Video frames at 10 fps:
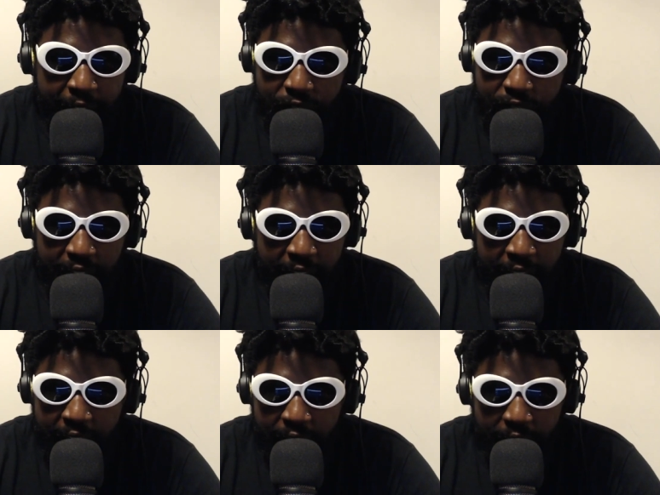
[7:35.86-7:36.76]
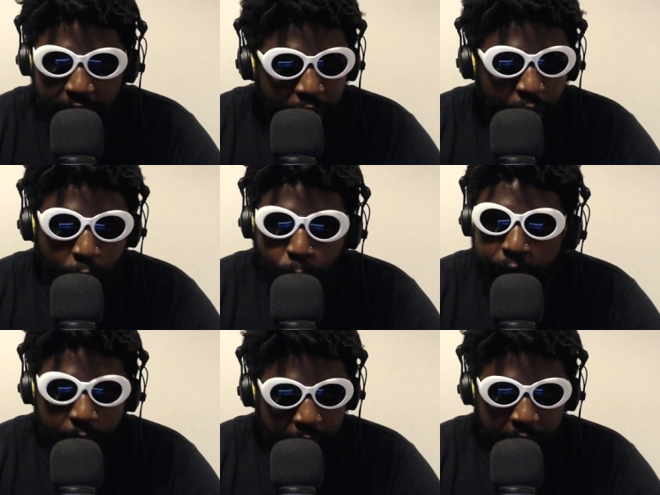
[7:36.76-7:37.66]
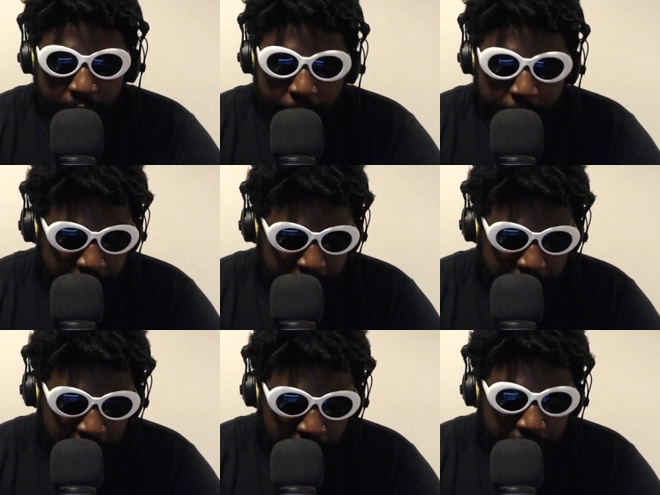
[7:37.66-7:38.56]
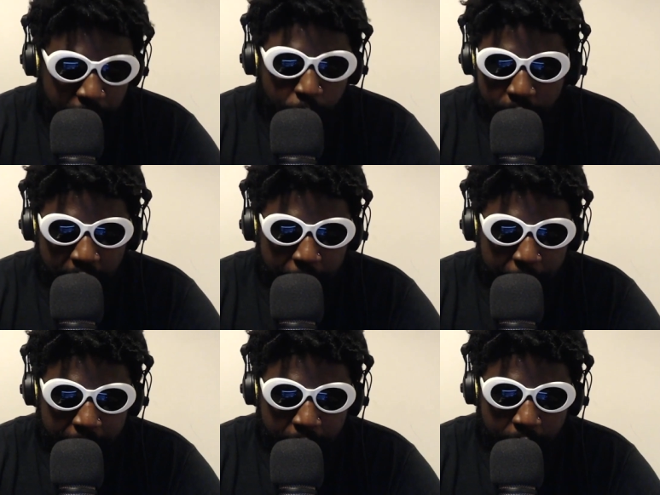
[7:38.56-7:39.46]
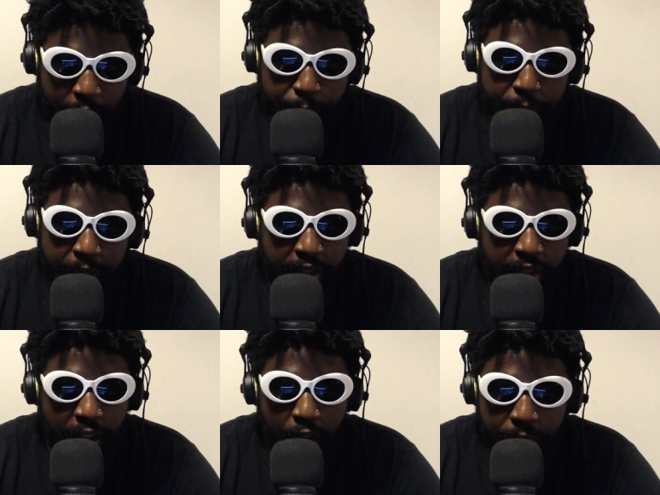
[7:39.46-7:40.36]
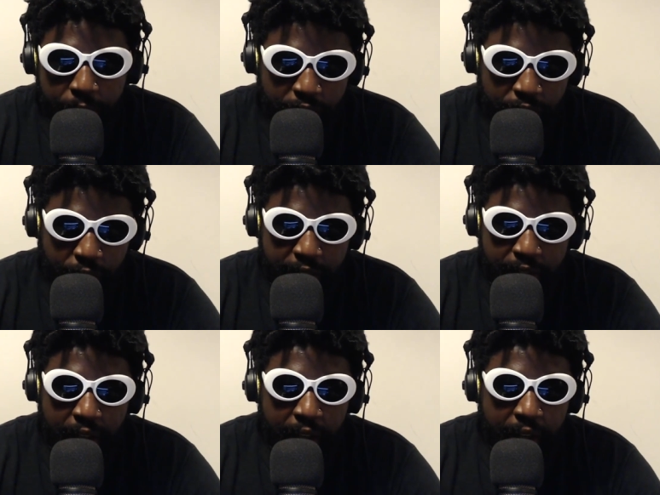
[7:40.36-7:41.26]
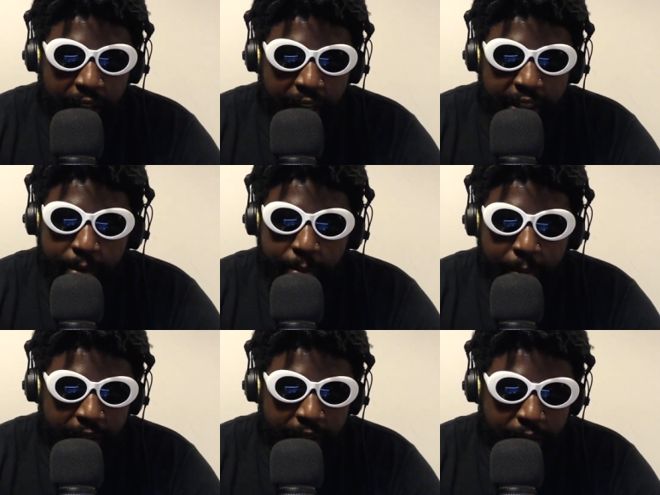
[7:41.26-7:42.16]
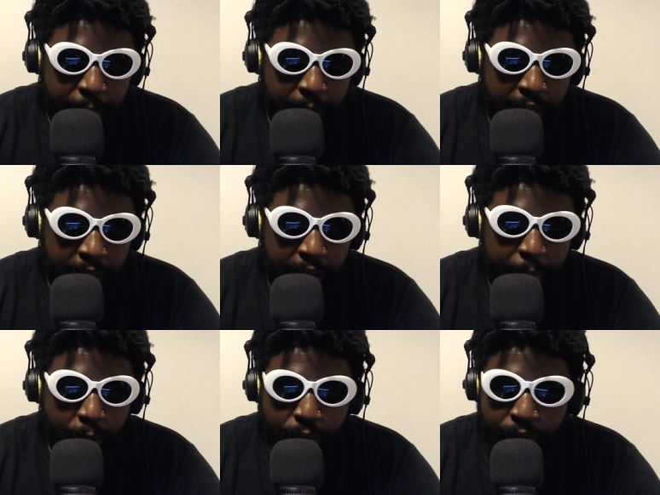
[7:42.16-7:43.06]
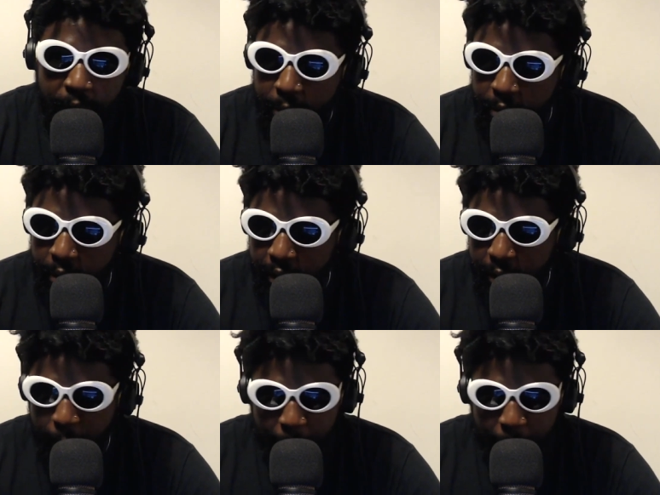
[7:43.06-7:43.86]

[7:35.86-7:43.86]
just like, hey, we don't care about this guy. We don't care about your experience. Get off our screens. It's a madness, man. But yeah, let me know what you think, man. Like,